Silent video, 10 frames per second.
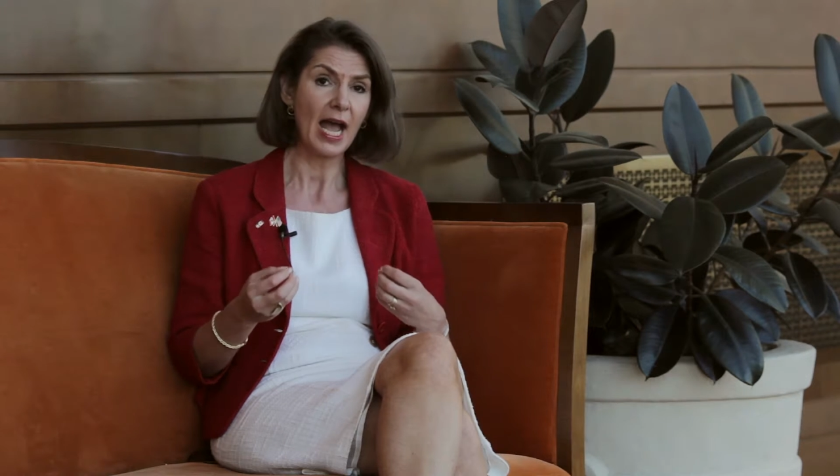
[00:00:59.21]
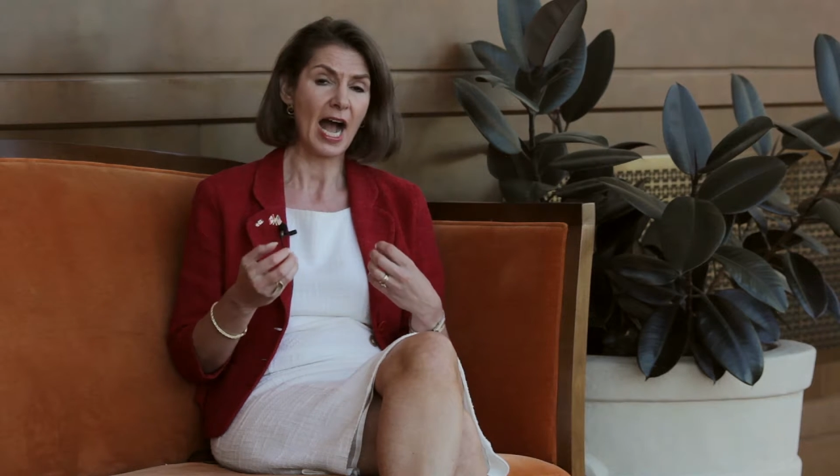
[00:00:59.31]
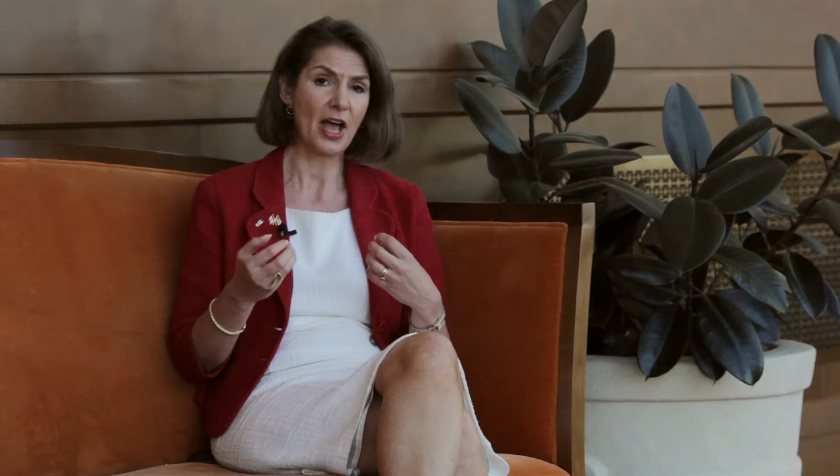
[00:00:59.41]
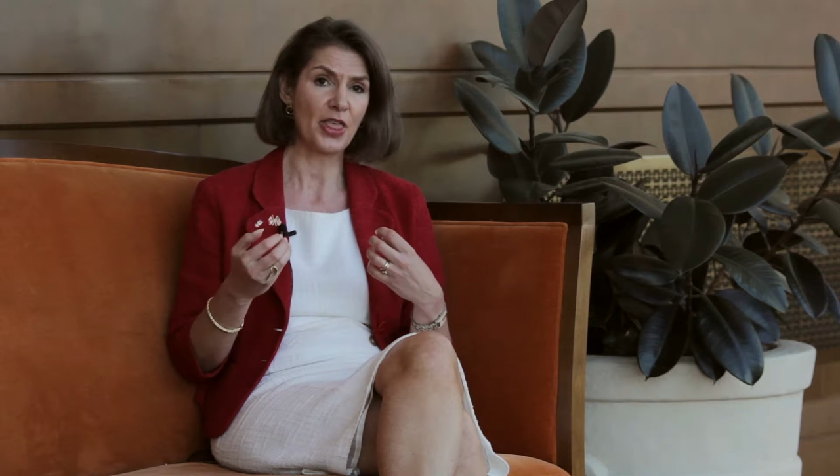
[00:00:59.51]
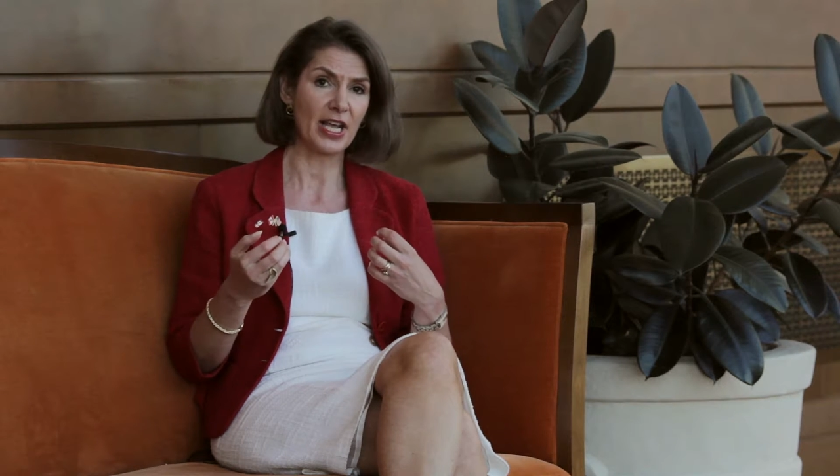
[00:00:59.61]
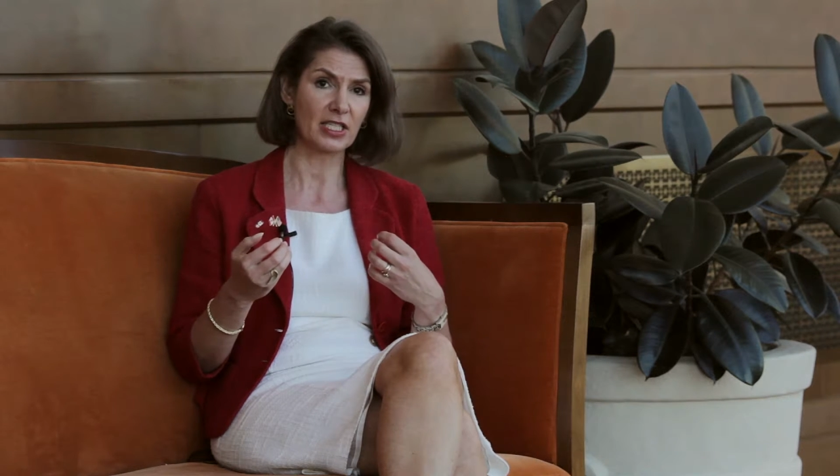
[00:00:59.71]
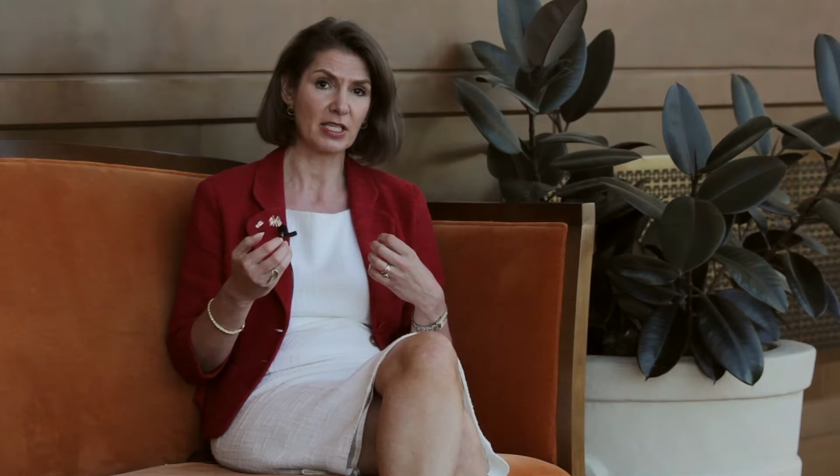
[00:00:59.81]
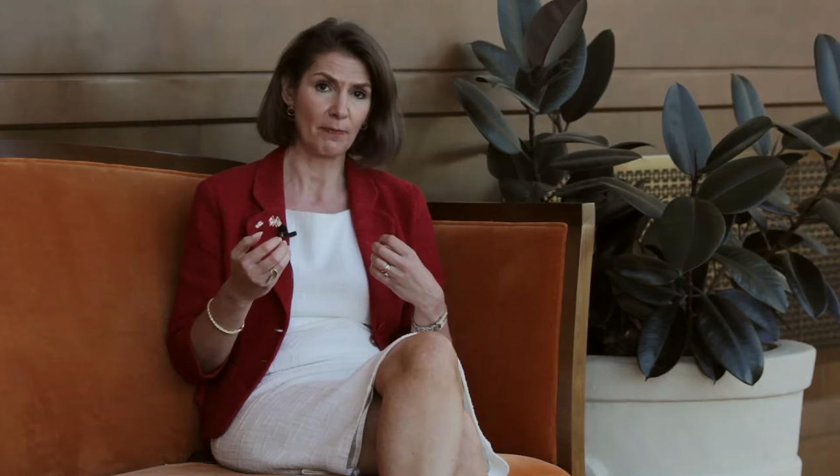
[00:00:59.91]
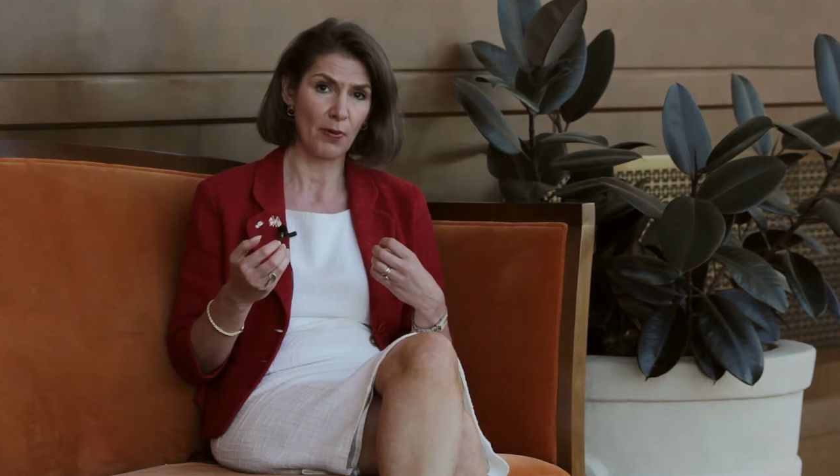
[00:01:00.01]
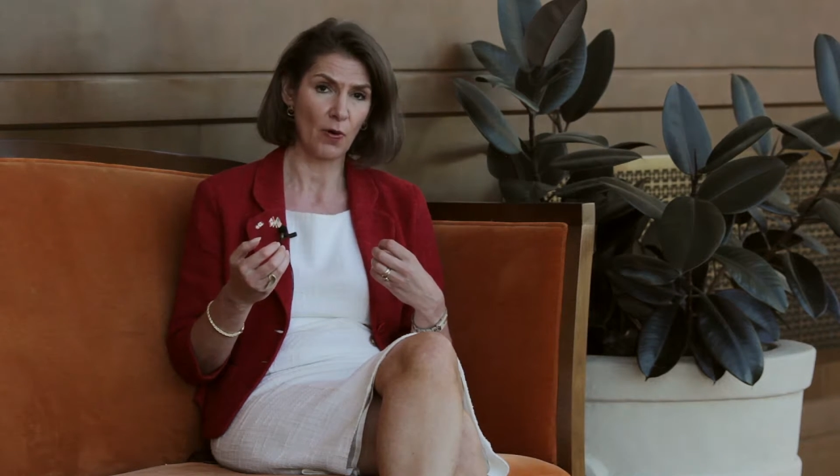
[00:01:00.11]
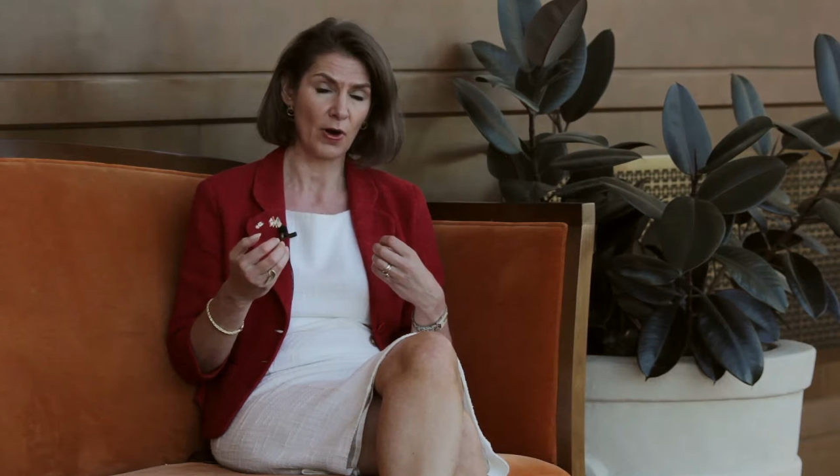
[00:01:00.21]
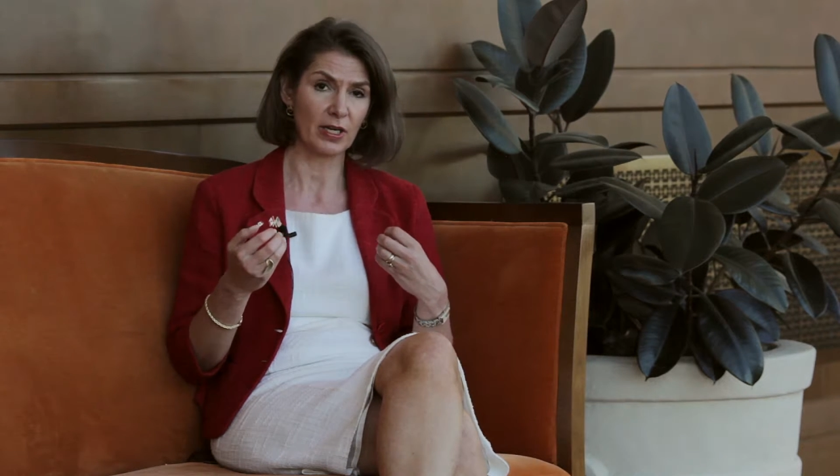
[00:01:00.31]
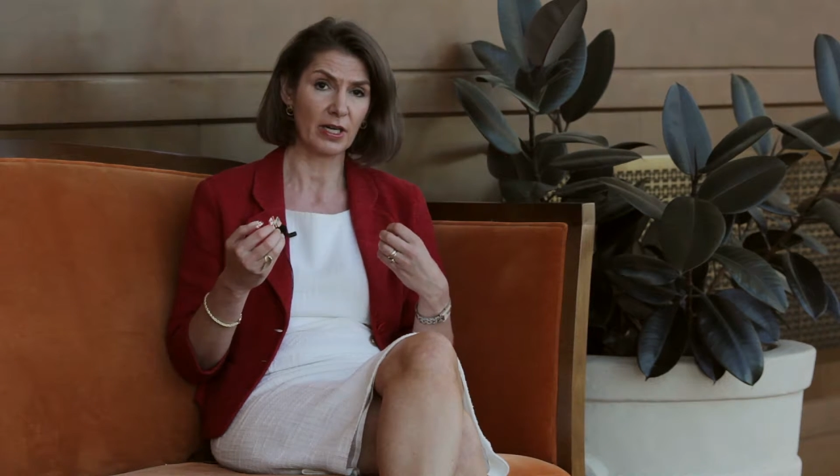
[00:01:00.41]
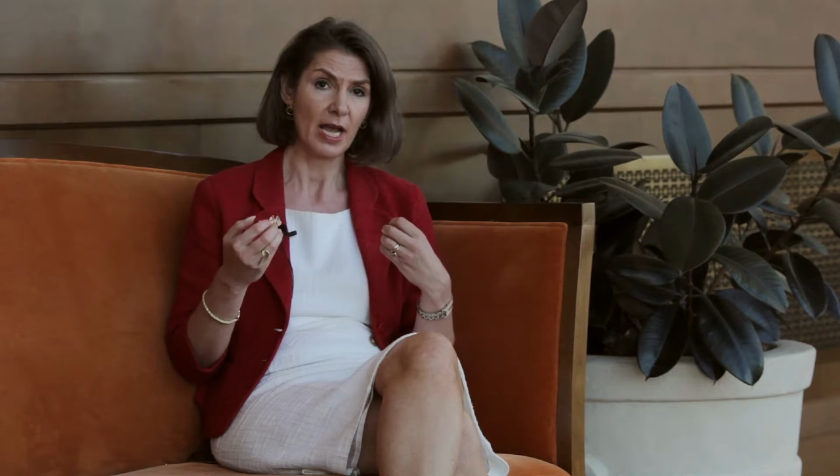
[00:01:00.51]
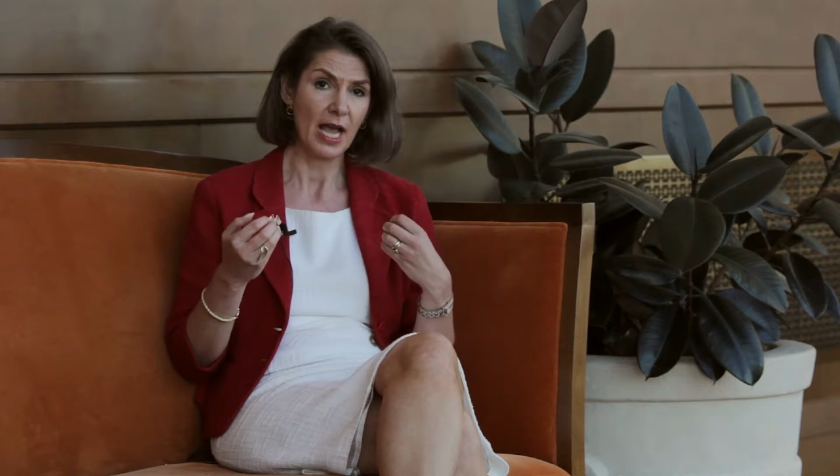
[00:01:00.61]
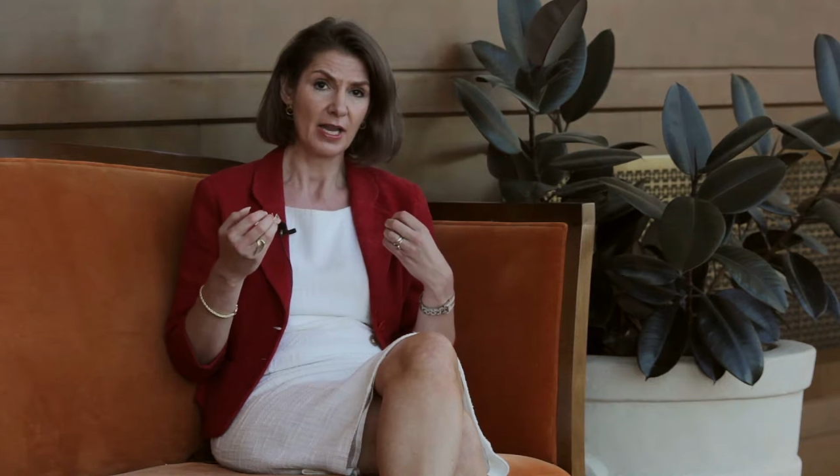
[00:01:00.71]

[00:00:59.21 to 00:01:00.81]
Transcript: I think it's important